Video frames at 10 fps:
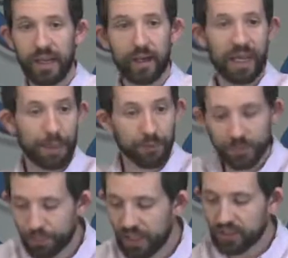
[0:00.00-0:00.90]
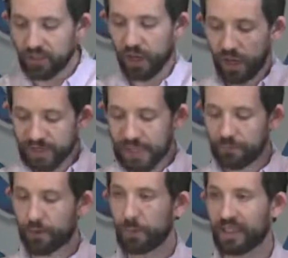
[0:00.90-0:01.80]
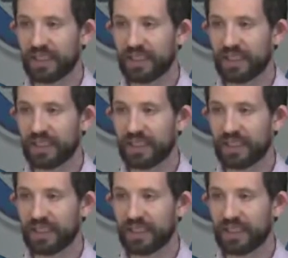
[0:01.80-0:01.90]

and Abel's blood calls out from